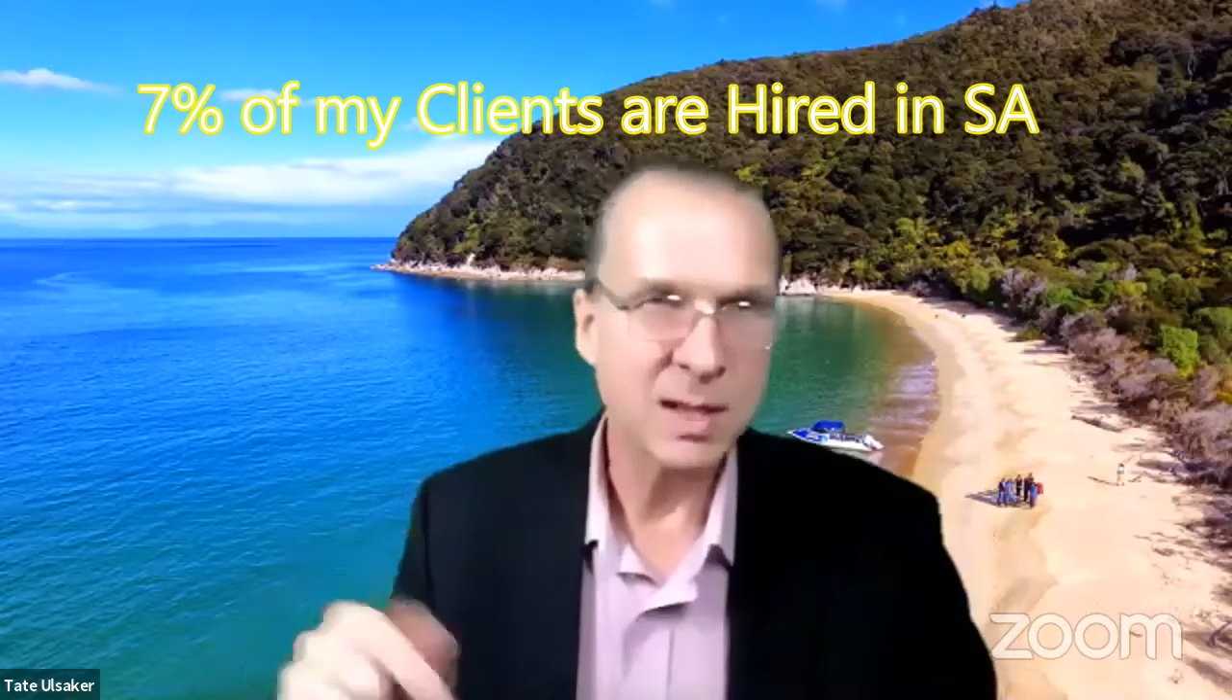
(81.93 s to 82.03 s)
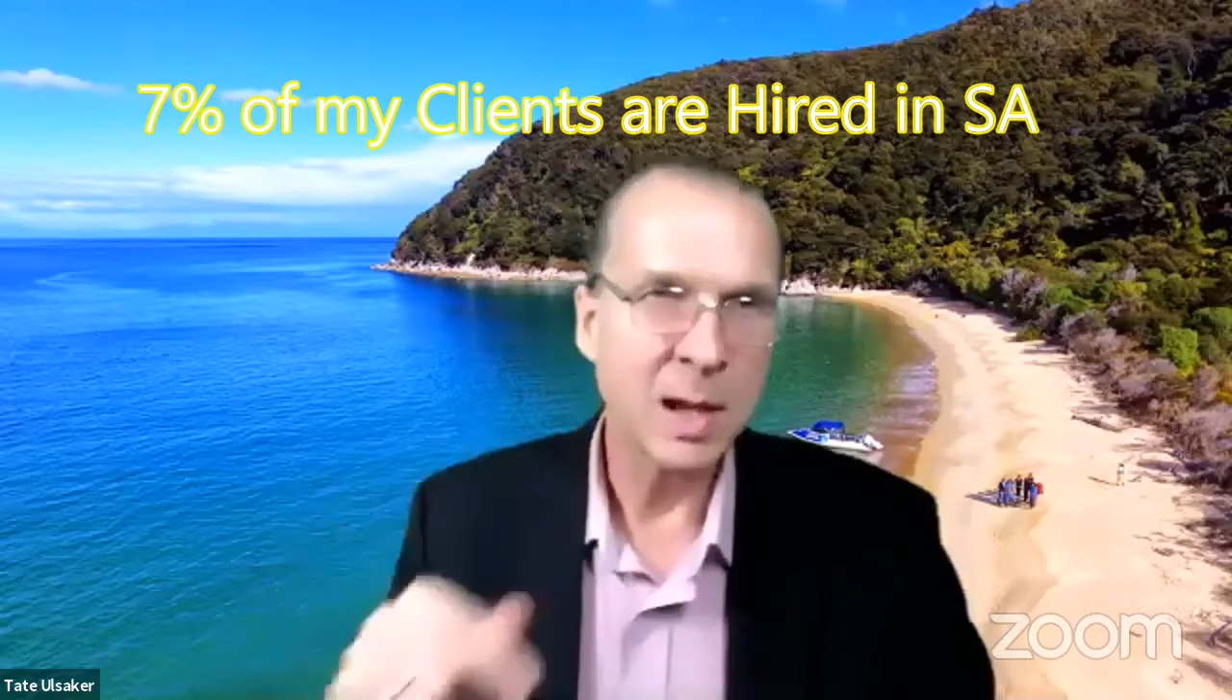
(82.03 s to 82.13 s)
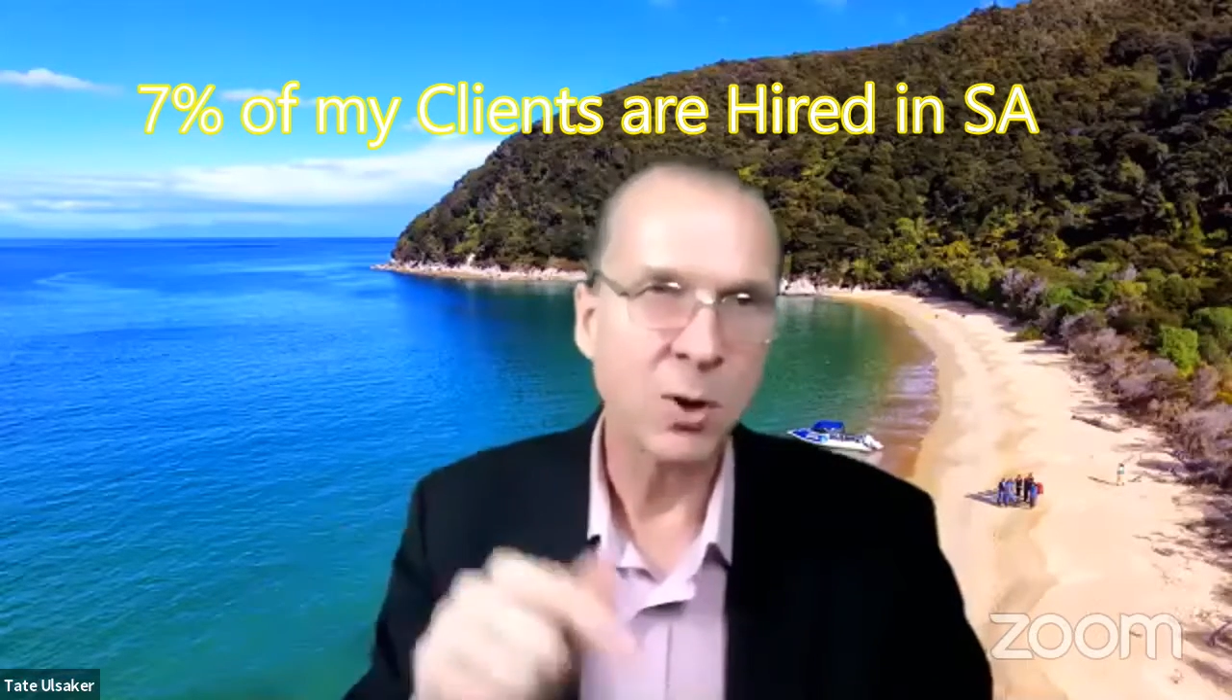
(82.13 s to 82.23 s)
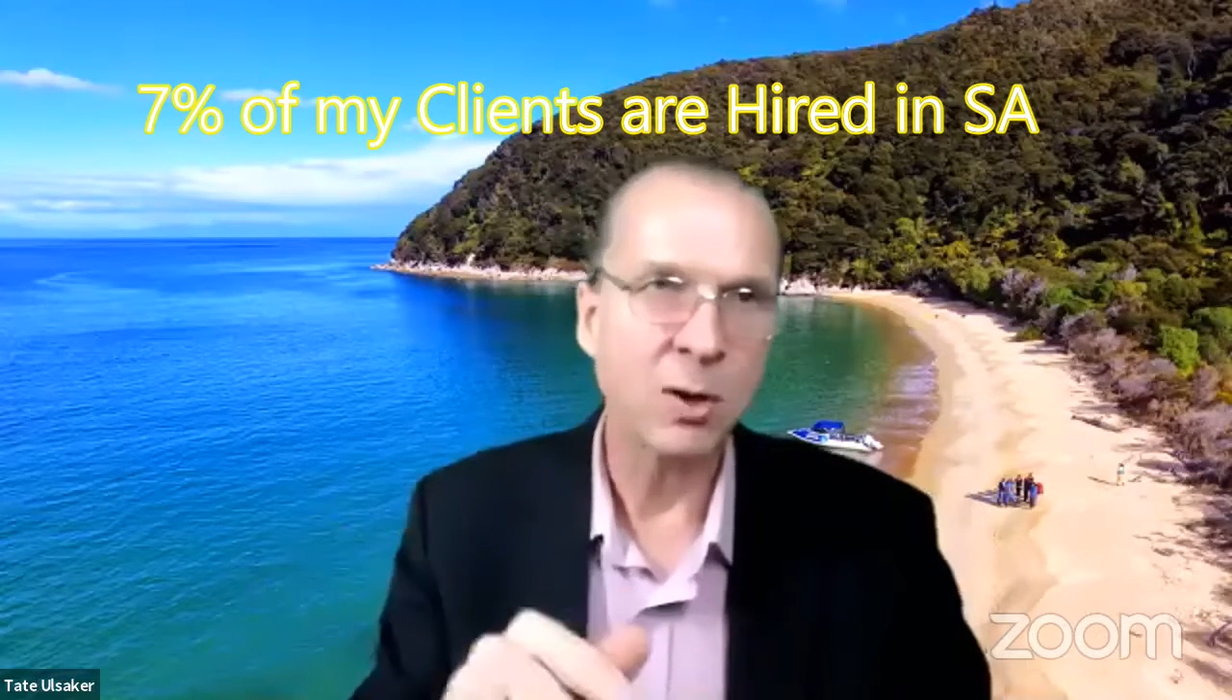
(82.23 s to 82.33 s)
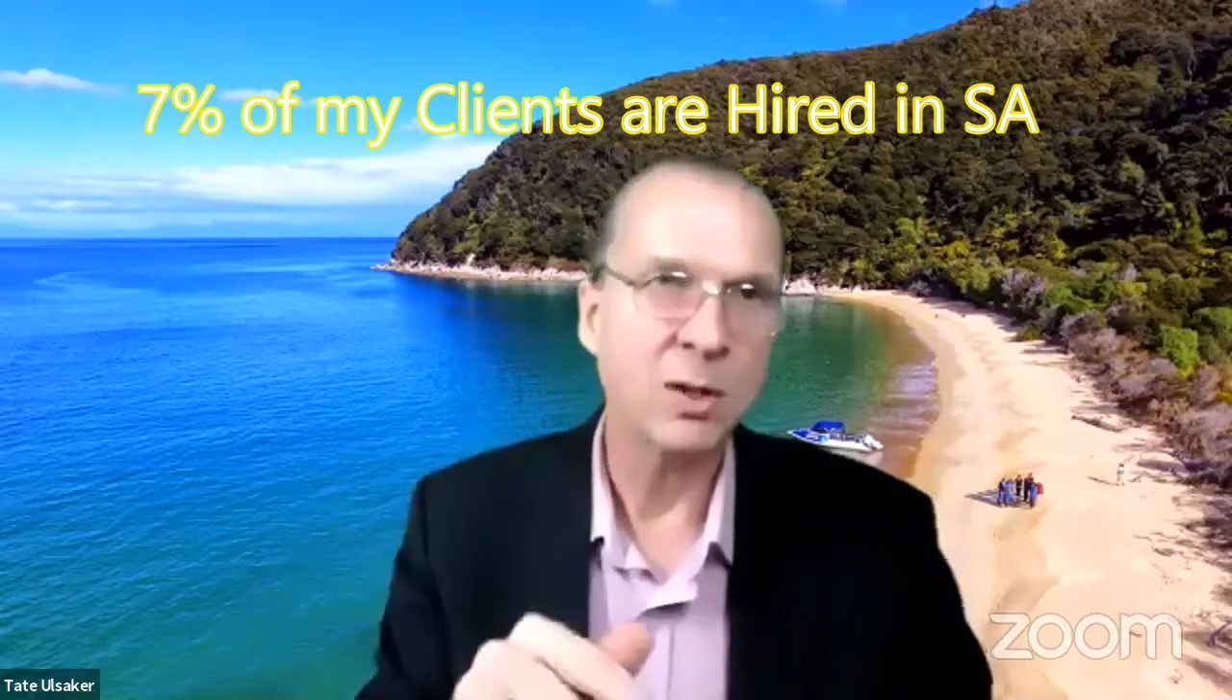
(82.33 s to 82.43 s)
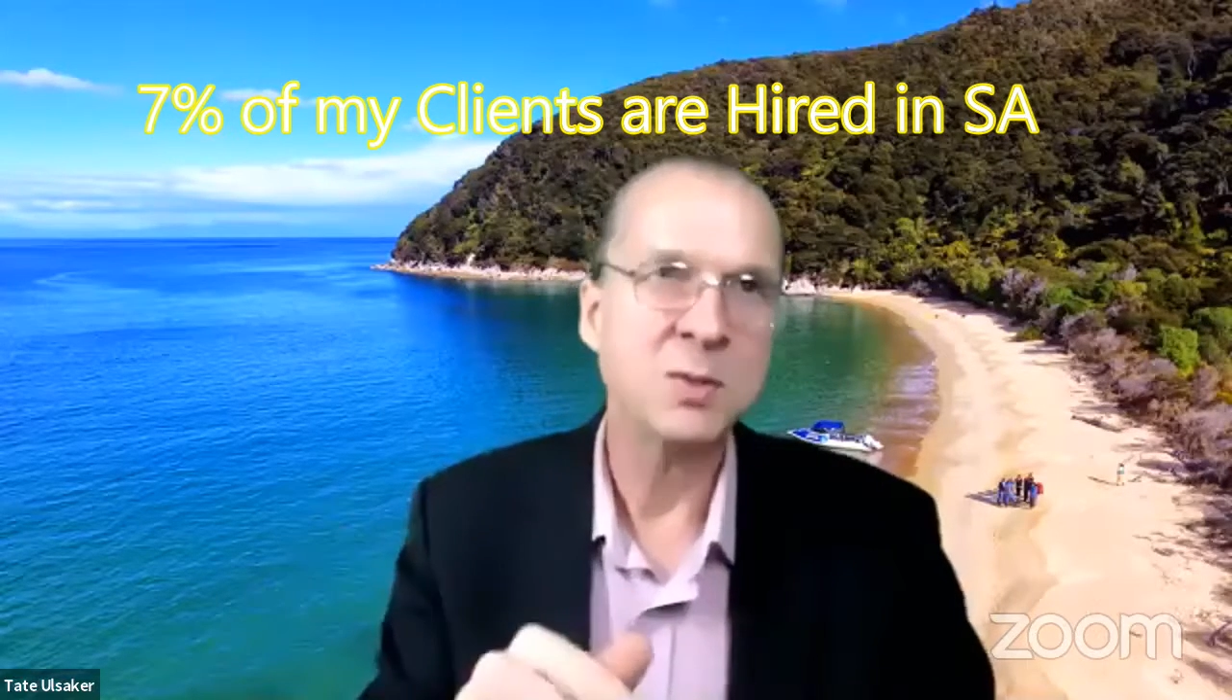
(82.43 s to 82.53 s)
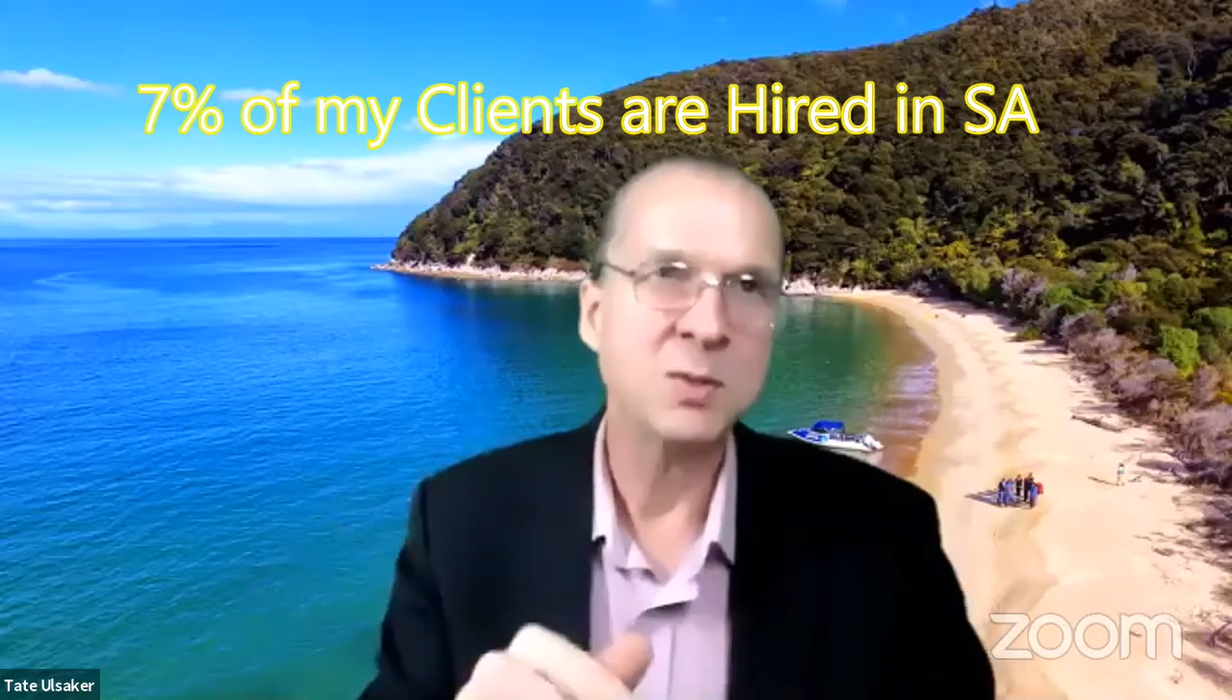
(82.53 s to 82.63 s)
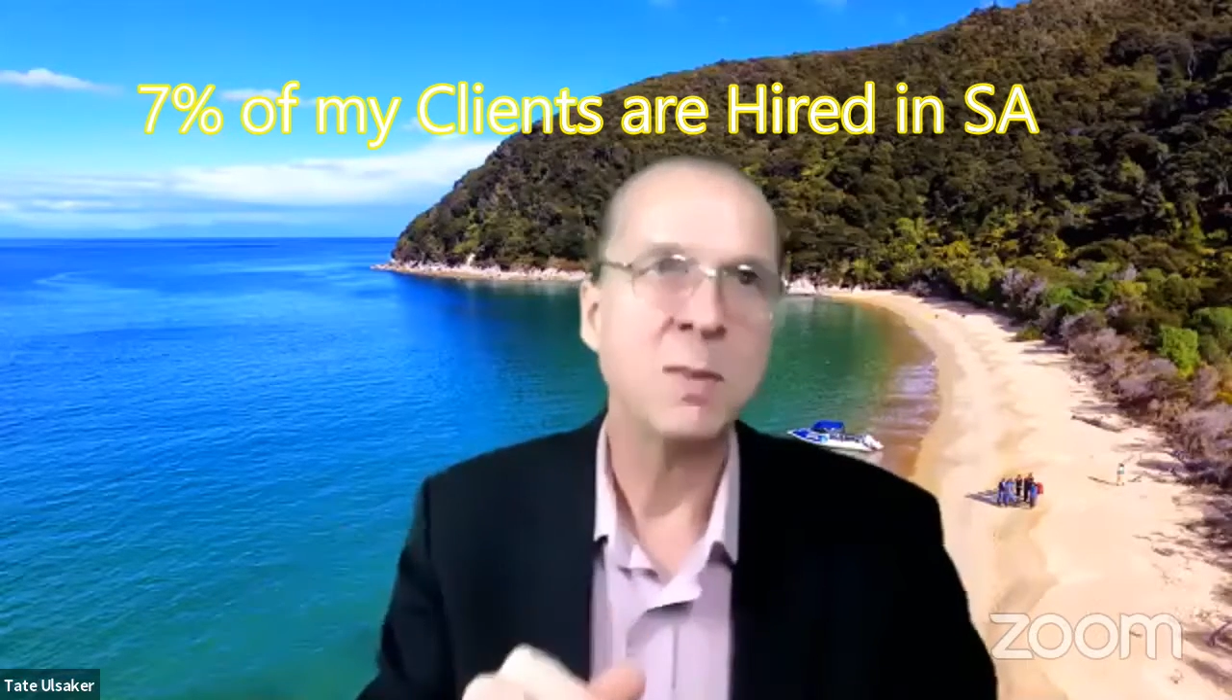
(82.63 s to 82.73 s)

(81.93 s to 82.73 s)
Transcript: call is made